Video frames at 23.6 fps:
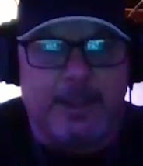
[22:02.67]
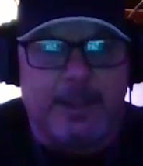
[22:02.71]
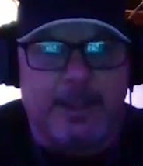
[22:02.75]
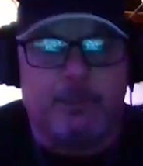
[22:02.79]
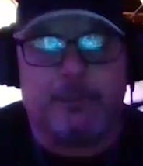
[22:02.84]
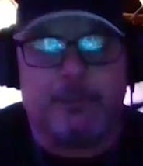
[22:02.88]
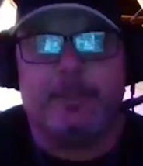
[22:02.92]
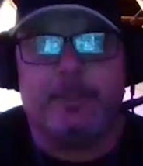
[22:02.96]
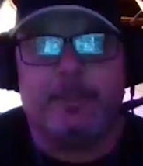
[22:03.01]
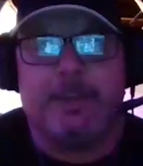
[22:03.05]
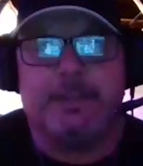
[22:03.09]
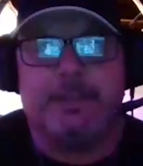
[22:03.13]

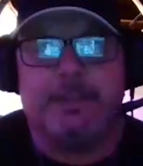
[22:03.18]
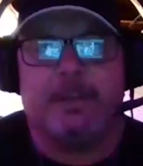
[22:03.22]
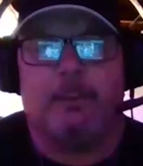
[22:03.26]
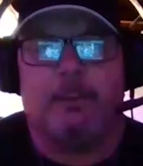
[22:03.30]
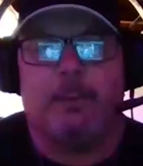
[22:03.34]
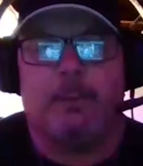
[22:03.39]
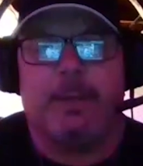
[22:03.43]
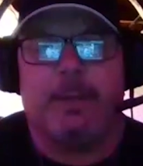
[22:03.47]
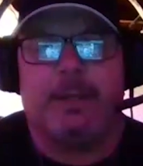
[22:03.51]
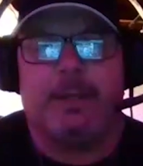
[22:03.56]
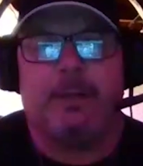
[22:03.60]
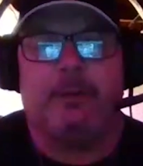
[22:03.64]
which means that
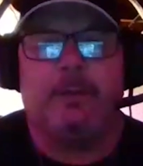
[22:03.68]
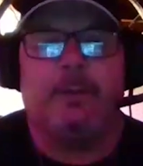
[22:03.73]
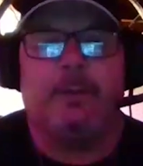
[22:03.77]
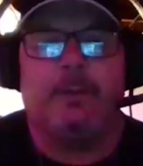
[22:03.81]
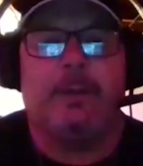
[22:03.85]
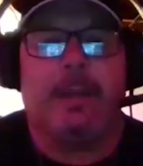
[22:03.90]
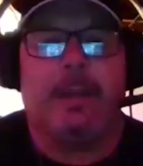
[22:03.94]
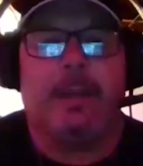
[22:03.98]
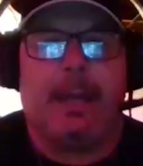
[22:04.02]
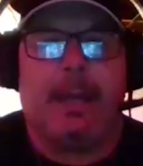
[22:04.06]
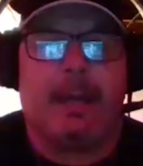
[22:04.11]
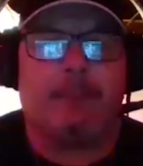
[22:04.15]
we can do
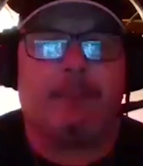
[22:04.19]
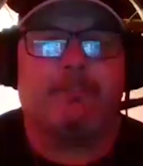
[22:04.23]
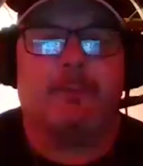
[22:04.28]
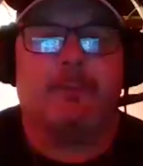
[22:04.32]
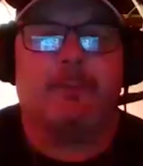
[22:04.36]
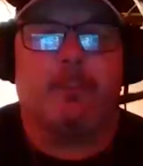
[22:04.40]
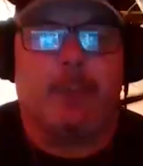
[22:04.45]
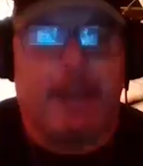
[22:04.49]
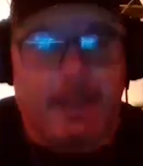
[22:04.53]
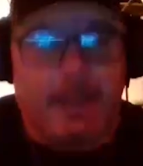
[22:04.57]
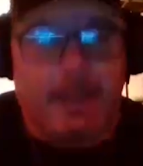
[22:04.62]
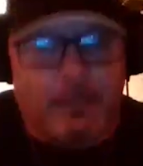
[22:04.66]
the
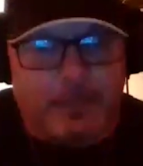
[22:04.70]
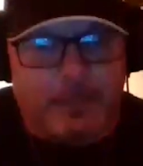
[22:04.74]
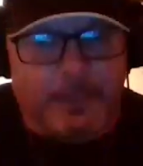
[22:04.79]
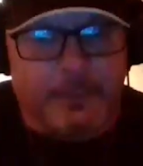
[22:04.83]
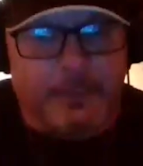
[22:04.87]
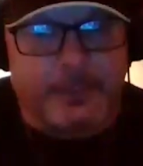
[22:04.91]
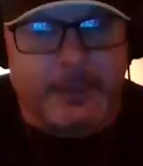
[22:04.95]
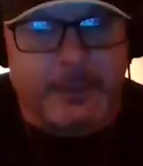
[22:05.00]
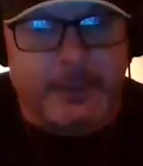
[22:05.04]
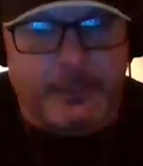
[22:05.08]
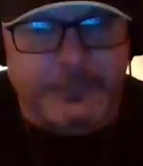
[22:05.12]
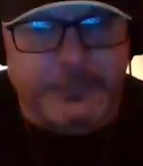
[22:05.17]
after
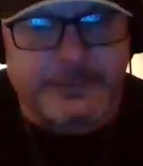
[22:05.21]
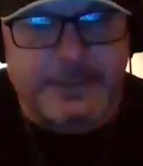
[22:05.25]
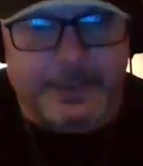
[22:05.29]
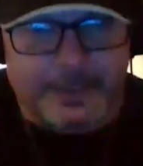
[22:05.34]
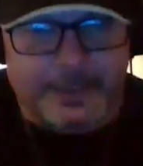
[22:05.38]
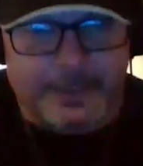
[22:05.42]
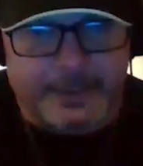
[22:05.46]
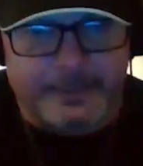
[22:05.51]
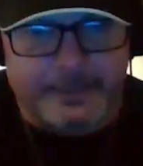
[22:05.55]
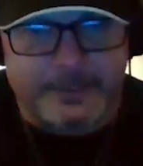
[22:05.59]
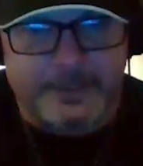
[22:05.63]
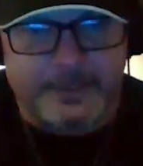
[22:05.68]
hour ghost
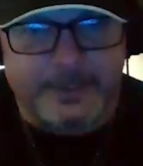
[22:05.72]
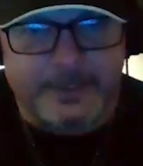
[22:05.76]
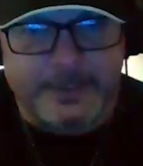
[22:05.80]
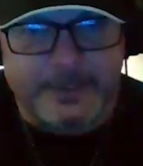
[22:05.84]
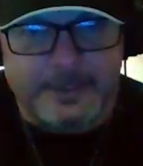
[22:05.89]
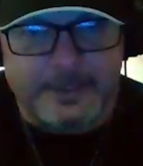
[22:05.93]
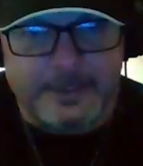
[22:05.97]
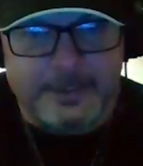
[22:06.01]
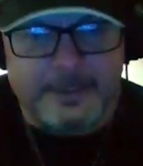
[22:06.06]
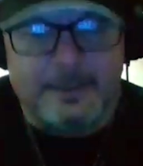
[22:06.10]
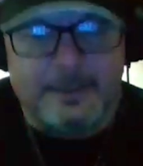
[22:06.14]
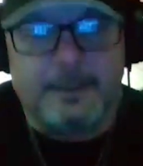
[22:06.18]
hunt
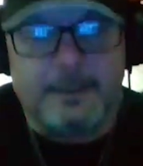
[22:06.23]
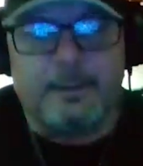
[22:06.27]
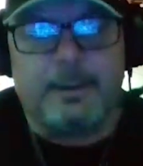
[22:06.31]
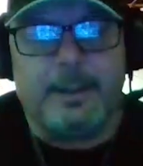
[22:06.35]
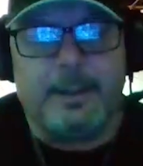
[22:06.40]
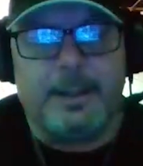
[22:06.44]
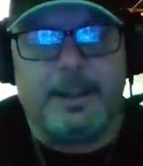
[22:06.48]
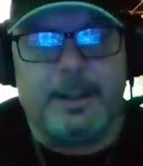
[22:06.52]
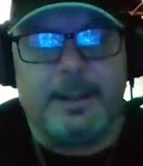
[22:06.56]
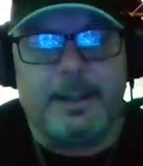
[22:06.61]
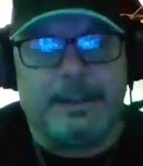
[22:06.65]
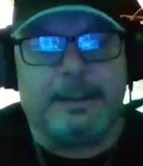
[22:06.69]

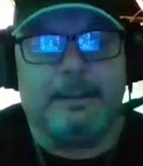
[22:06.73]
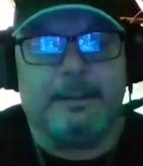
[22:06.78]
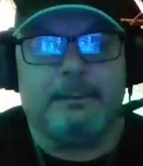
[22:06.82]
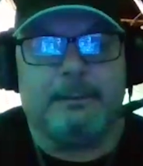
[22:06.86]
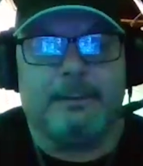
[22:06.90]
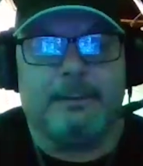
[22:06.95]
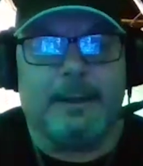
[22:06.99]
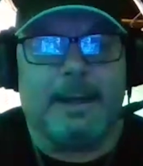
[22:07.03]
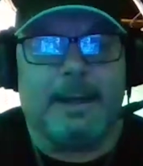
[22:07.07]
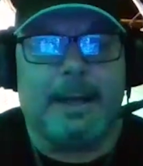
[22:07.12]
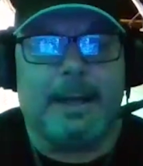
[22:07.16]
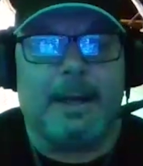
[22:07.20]
in
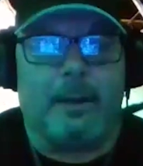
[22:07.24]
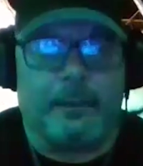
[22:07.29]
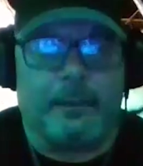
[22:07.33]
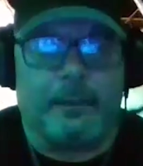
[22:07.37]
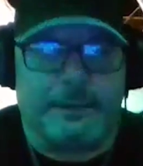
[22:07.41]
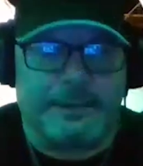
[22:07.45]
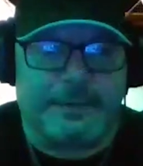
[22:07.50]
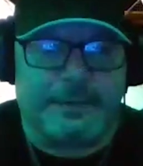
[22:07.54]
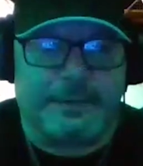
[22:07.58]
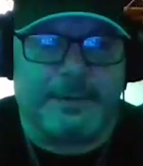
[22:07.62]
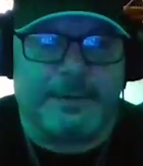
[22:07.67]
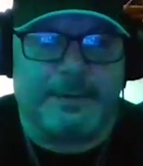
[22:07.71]
the
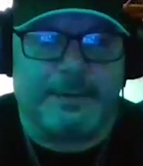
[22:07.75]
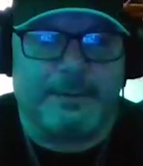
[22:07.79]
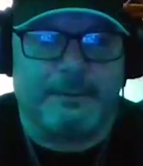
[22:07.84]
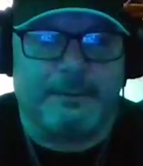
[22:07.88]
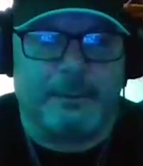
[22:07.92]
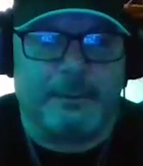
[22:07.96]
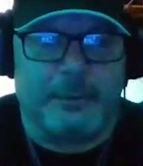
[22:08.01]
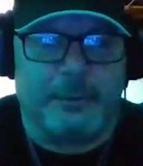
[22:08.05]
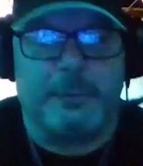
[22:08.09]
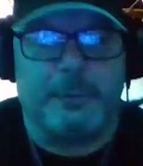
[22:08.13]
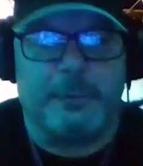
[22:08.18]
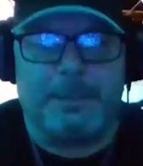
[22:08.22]
house,
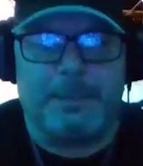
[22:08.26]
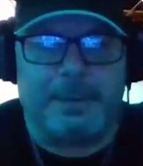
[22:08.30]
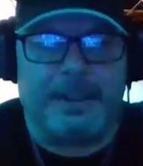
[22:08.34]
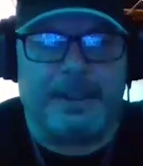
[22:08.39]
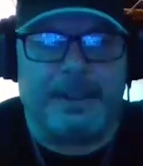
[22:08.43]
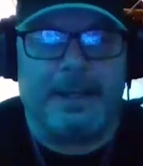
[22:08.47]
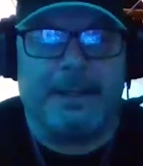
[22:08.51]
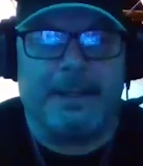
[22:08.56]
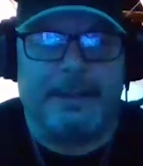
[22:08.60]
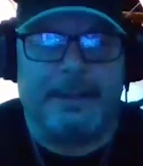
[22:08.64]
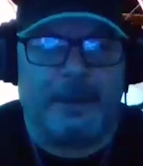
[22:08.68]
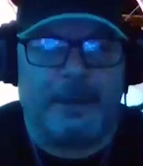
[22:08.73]
which we
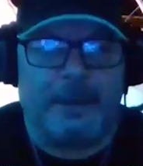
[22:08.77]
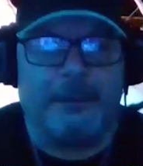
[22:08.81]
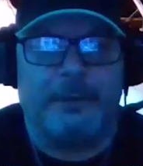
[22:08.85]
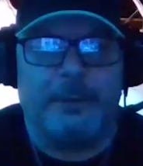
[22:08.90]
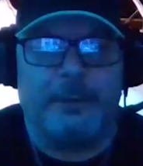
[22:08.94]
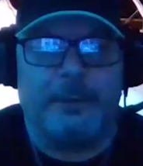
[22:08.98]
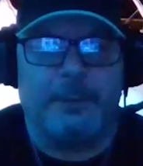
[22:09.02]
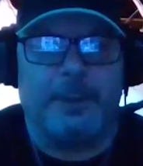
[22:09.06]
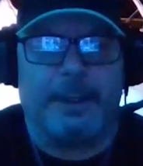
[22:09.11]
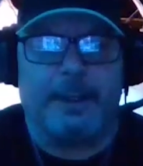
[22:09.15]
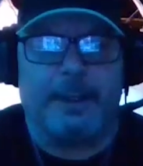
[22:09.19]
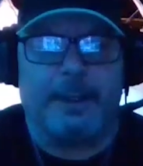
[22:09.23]
planned on
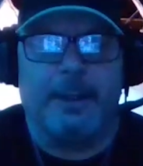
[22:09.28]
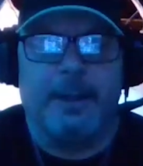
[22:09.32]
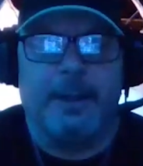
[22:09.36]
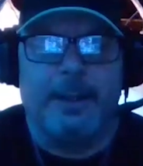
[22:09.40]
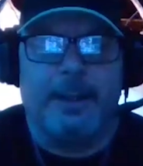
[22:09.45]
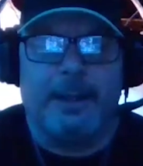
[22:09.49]
doing.